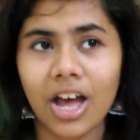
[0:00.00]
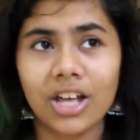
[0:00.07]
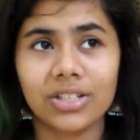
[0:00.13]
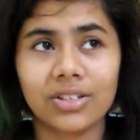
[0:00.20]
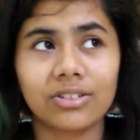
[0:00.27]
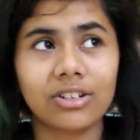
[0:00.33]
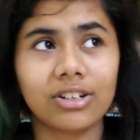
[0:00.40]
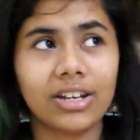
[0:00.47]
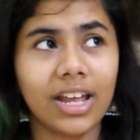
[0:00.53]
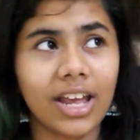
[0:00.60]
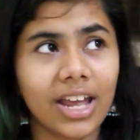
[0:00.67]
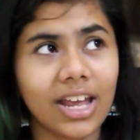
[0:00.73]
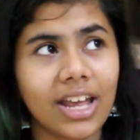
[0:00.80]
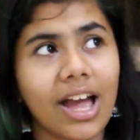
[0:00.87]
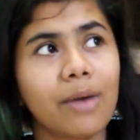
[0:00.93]
So
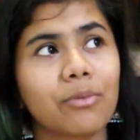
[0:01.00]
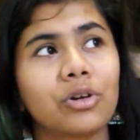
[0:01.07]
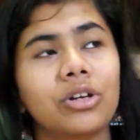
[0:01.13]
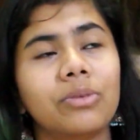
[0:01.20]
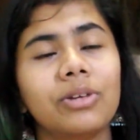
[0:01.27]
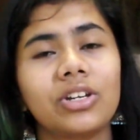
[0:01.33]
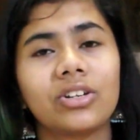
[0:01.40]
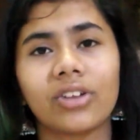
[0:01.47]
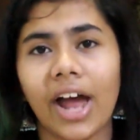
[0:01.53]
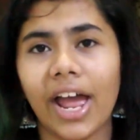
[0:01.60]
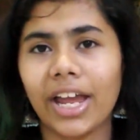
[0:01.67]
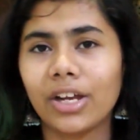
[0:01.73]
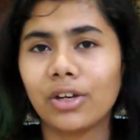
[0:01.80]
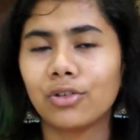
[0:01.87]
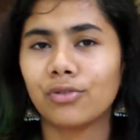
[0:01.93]
today I'm going to be
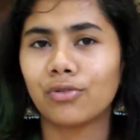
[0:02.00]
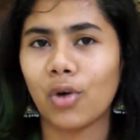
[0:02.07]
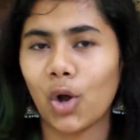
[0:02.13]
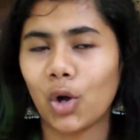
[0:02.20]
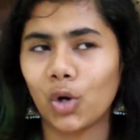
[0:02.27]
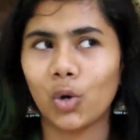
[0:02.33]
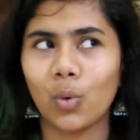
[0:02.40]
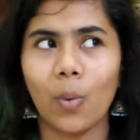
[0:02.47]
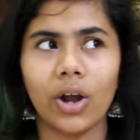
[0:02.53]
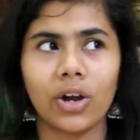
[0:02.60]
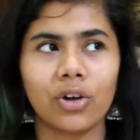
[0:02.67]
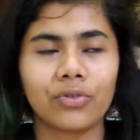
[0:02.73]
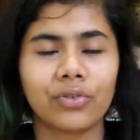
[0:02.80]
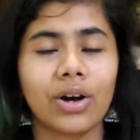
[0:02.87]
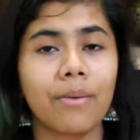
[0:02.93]
trying to follow one
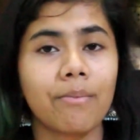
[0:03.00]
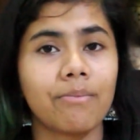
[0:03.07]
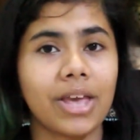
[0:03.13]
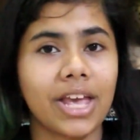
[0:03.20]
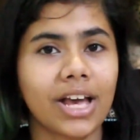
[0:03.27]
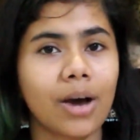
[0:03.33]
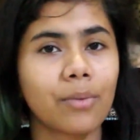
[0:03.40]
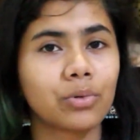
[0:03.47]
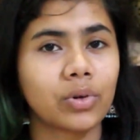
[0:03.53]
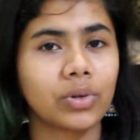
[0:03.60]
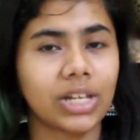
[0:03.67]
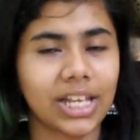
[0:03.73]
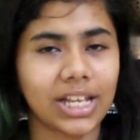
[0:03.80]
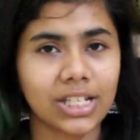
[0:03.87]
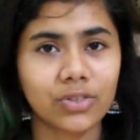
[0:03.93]
of her makeup
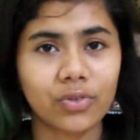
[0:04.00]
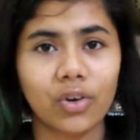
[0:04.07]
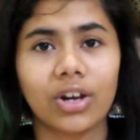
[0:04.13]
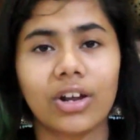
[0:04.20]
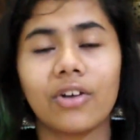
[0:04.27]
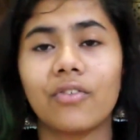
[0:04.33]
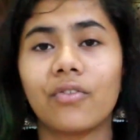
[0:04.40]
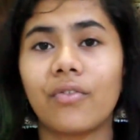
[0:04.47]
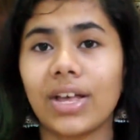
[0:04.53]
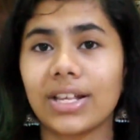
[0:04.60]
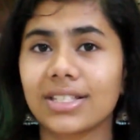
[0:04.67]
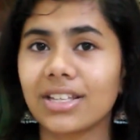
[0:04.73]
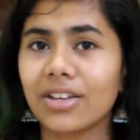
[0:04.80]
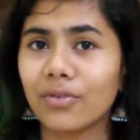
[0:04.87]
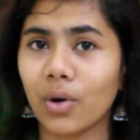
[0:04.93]
routines for a
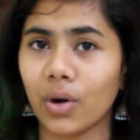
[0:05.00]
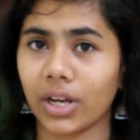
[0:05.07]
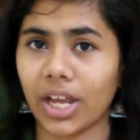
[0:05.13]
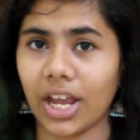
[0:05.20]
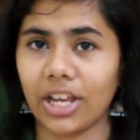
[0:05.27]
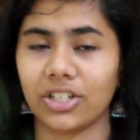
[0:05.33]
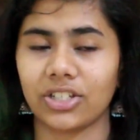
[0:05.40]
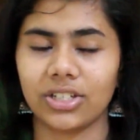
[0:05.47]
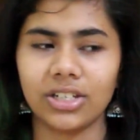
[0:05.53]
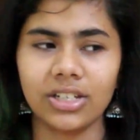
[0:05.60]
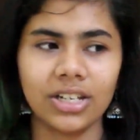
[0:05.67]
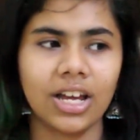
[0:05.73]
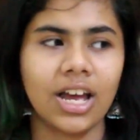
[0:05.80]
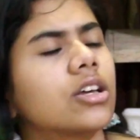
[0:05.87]
festive occasion.